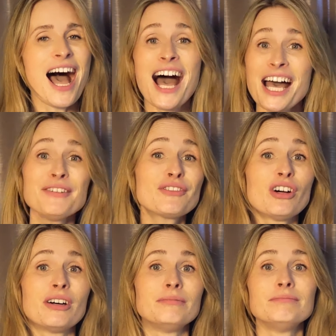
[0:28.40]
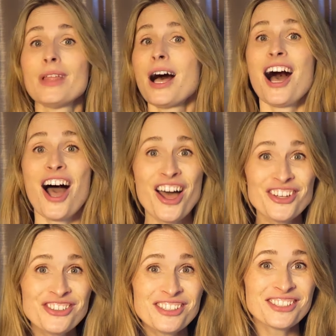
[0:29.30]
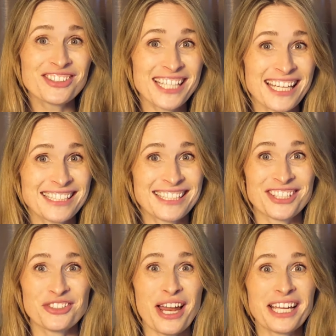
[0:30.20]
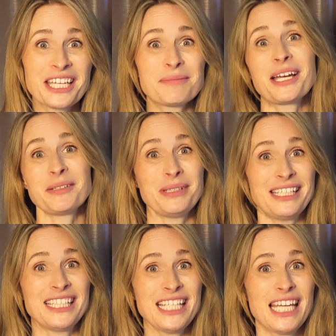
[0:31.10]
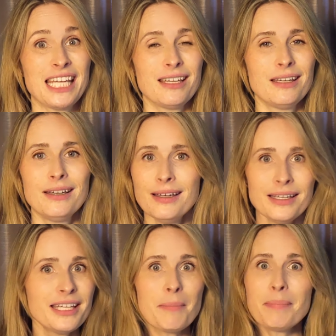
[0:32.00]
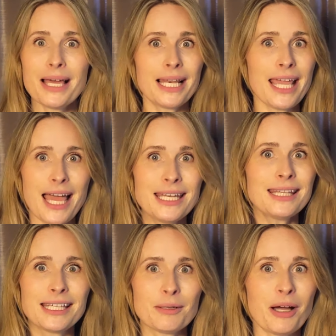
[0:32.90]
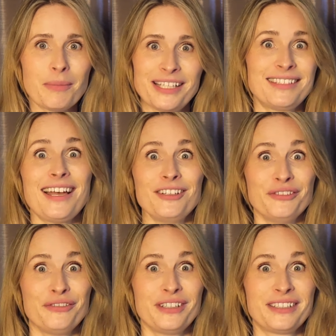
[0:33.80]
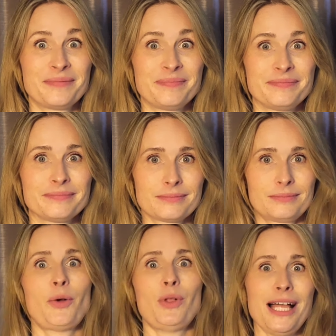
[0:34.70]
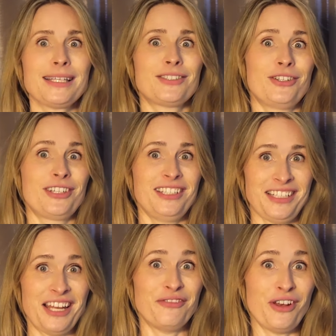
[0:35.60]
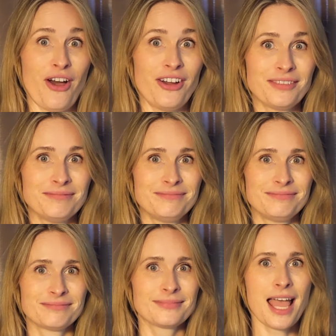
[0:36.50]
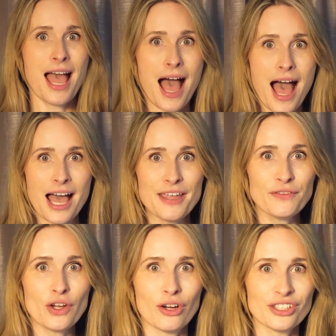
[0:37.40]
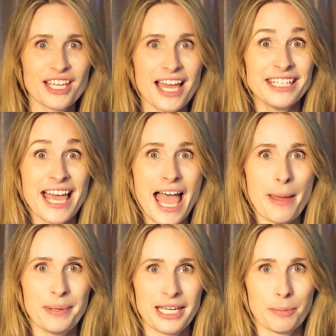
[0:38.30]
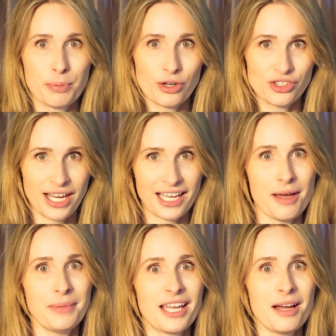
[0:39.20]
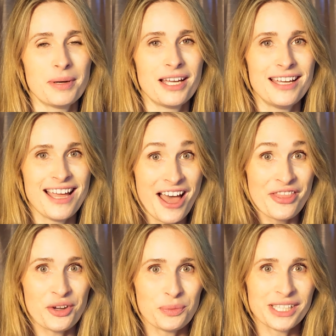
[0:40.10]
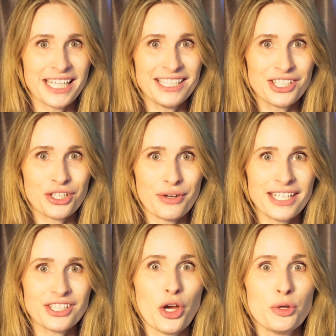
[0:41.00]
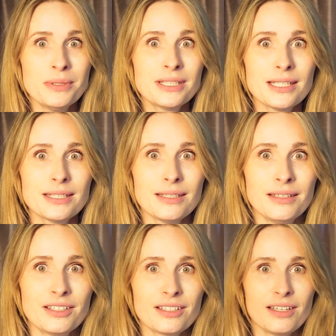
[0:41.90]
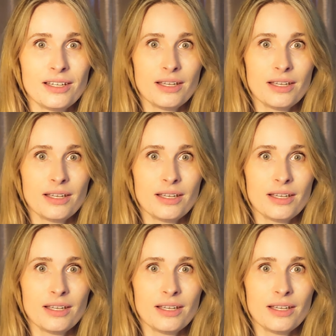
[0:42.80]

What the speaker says: I've got hundreds of sensors tracking my PC, yet barely anything about myself. Well, that's not going to stand for long. I've got an epic project coming up that will integrate Home Assistant